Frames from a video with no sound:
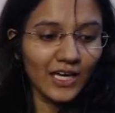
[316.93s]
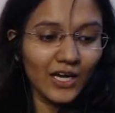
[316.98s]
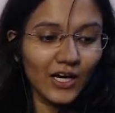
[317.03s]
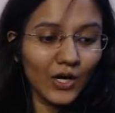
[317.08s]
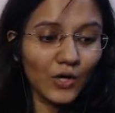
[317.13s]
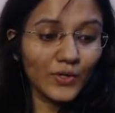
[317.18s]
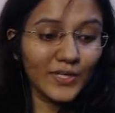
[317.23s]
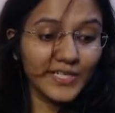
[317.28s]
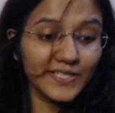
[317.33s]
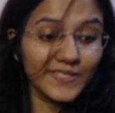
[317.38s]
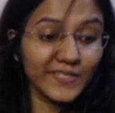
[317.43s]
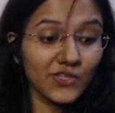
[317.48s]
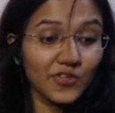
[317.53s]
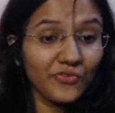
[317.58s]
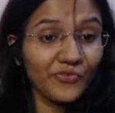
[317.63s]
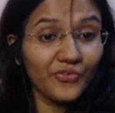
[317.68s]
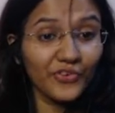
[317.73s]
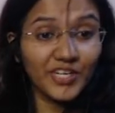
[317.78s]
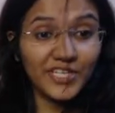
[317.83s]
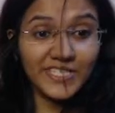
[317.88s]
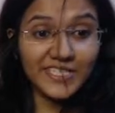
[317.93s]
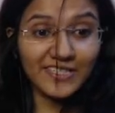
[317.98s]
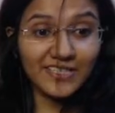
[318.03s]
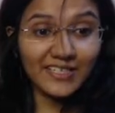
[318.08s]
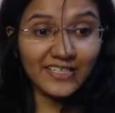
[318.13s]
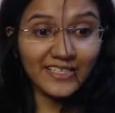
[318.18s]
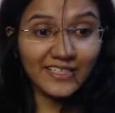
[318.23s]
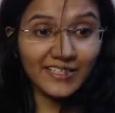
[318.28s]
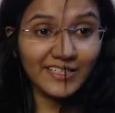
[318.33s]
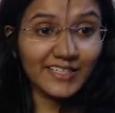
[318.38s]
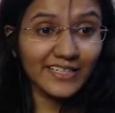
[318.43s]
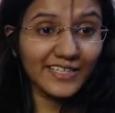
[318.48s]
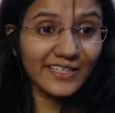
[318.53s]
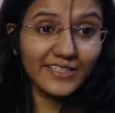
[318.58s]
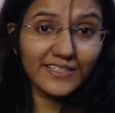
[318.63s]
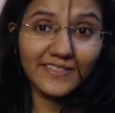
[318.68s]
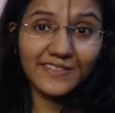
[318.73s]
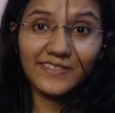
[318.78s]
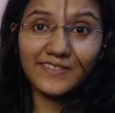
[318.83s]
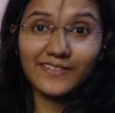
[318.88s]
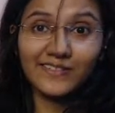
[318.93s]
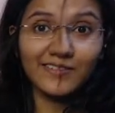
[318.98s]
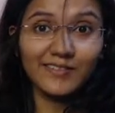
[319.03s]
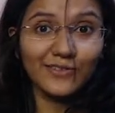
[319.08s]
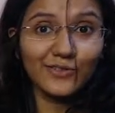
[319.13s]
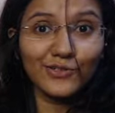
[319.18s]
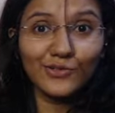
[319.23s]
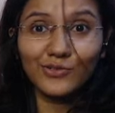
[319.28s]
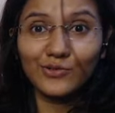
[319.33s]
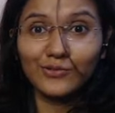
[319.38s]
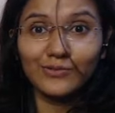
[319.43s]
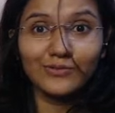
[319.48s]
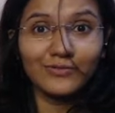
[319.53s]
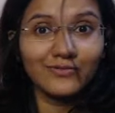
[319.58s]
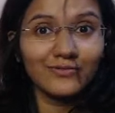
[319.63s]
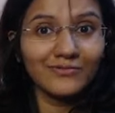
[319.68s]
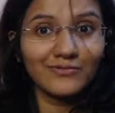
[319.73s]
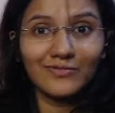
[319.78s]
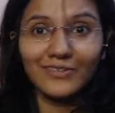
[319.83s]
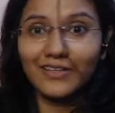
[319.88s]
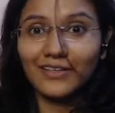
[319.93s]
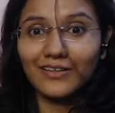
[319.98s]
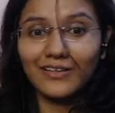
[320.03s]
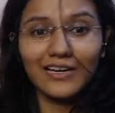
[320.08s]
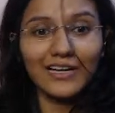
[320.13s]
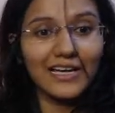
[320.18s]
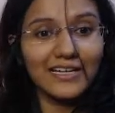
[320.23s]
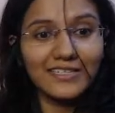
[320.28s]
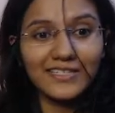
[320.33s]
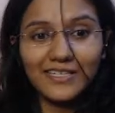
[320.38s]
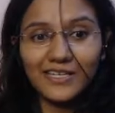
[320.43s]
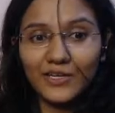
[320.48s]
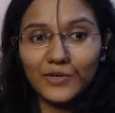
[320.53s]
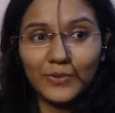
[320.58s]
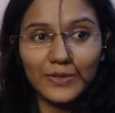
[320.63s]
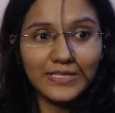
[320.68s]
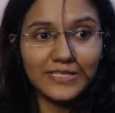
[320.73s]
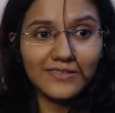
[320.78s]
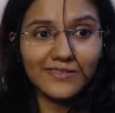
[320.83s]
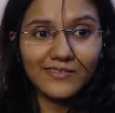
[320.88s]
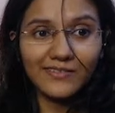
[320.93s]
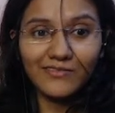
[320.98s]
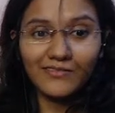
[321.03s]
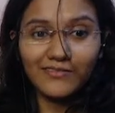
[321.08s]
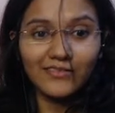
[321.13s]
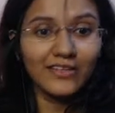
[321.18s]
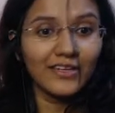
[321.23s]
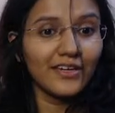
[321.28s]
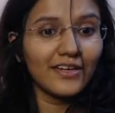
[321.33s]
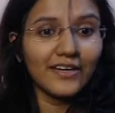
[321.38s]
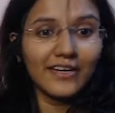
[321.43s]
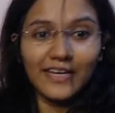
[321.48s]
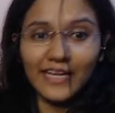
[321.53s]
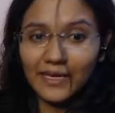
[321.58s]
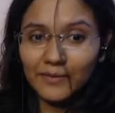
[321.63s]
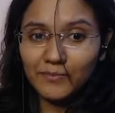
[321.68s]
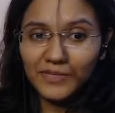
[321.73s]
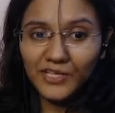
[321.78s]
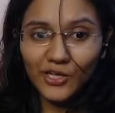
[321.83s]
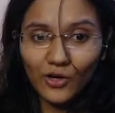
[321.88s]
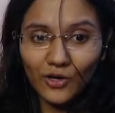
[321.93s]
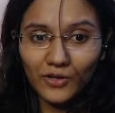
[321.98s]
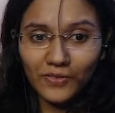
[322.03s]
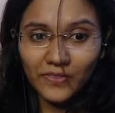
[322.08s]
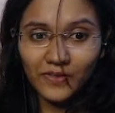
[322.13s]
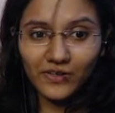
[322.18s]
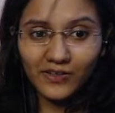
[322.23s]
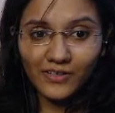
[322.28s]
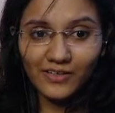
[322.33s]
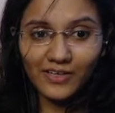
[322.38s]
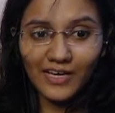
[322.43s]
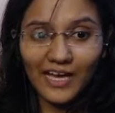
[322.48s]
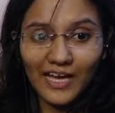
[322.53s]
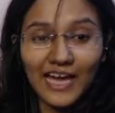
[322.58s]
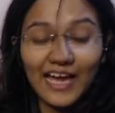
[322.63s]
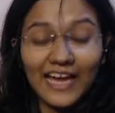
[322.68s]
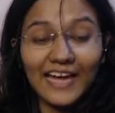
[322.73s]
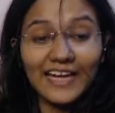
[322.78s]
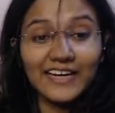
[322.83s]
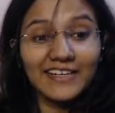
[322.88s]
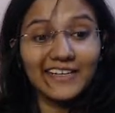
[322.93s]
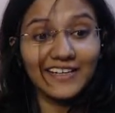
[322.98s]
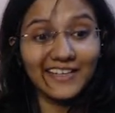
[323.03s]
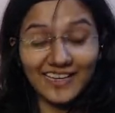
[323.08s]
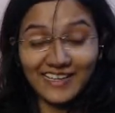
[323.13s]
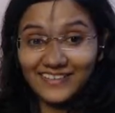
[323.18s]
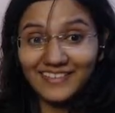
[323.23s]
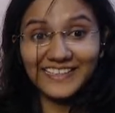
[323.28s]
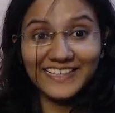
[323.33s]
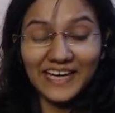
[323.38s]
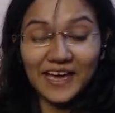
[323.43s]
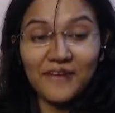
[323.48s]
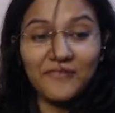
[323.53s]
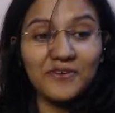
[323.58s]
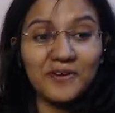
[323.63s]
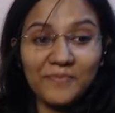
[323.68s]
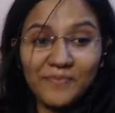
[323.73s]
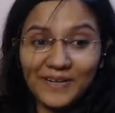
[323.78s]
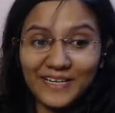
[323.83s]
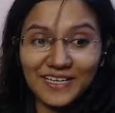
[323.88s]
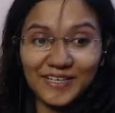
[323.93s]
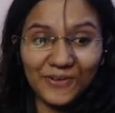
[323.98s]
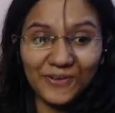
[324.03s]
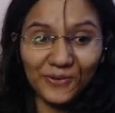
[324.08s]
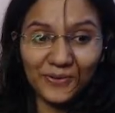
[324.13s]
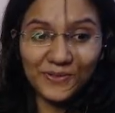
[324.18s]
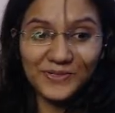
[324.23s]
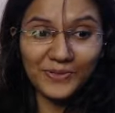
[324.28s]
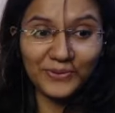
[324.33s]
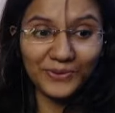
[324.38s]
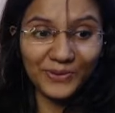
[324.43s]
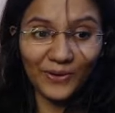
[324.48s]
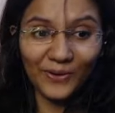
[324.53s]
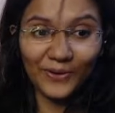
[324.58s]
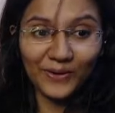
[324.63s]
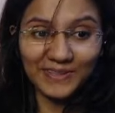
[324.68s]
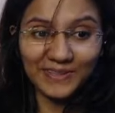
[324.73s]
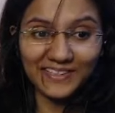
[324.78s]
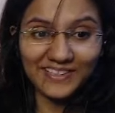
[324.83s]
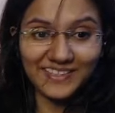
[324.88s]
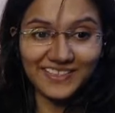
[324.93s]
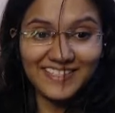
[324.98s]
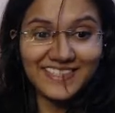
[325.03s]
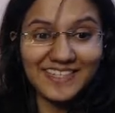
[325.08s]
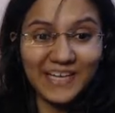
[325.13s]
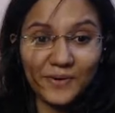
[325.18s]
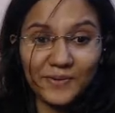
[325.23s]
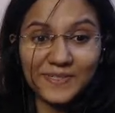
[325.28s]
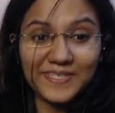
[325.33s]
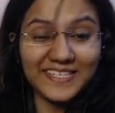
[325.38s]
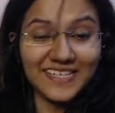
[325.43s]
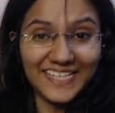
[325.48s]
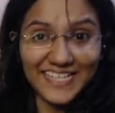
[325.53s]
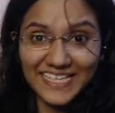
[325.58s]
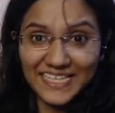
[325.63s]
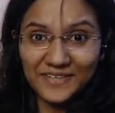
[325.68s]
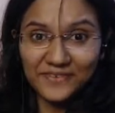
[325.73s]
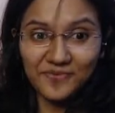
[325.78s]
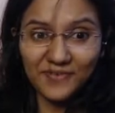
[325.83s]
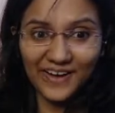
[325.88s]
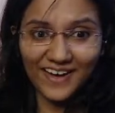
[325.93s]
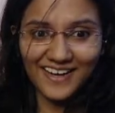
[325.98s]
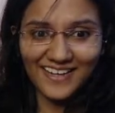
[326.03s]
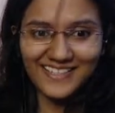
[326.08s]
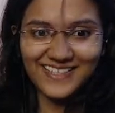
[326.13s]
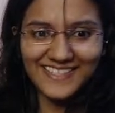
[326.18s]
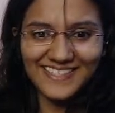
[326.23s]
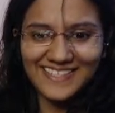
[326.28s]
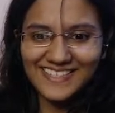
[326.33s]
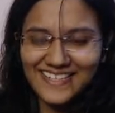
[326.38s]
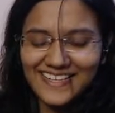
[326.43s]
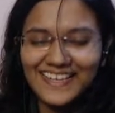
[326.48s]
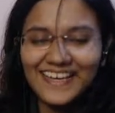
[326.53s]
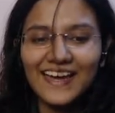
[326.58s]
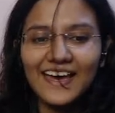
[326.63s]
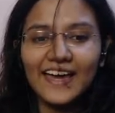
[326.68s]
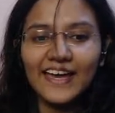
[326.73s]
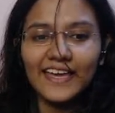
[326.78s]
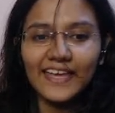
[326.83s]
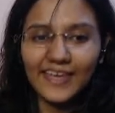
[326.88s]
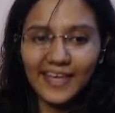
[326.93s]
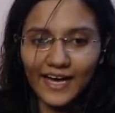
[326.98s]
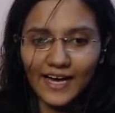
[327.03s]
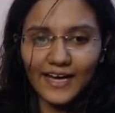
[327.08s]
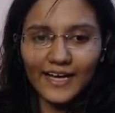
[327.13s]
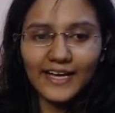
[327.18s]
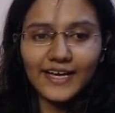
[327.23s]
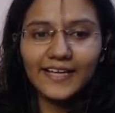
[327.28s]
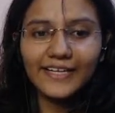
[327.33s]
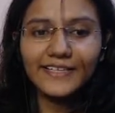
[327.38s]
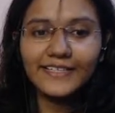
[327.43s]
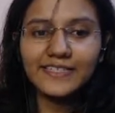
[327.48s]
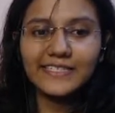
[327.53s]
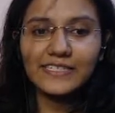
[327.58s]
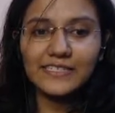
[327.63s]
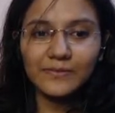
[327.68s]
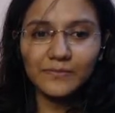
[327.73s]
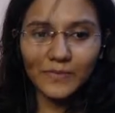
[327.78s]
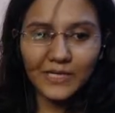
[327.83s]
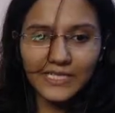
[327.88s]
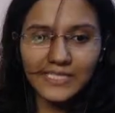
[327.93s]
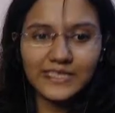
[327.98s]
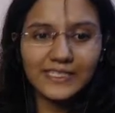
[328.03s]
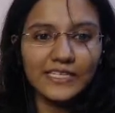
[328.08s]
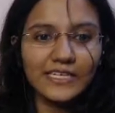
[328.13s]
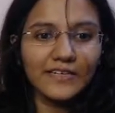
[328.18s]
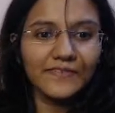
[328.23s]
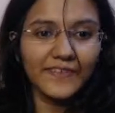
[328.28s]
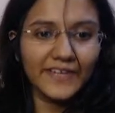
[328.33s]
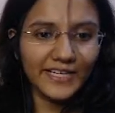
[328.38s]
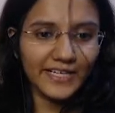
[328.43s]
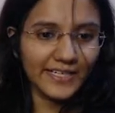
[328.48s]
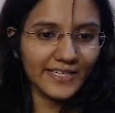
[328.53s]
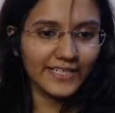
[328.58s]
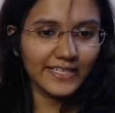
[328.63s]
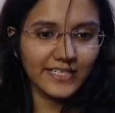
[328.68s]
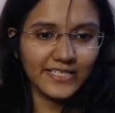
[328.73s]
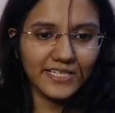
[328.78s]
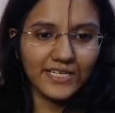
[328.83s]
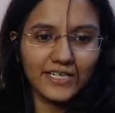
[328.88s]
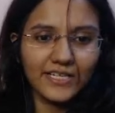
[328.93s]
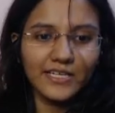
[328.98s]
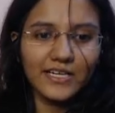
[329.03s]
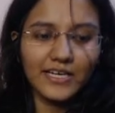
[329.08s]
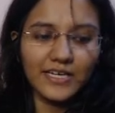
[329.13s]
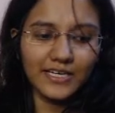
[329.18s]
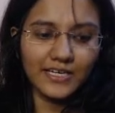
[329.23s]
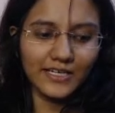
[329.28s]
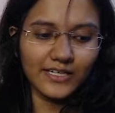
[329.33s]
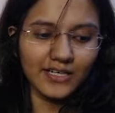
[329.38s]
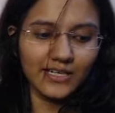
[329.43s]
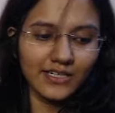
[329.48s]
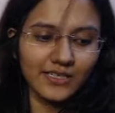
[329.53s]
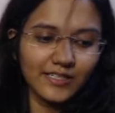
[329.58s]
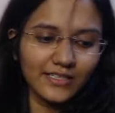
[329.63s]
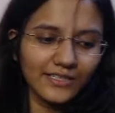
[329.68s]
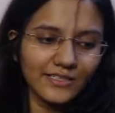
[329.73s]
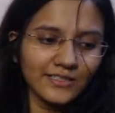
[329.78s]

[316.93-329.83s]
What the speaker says: Okay, so the first thing is, classic question, name the author, and clearly everybody knows who the author is. That was really fast. Yeah, it is Masti Venkatesha Iyengar.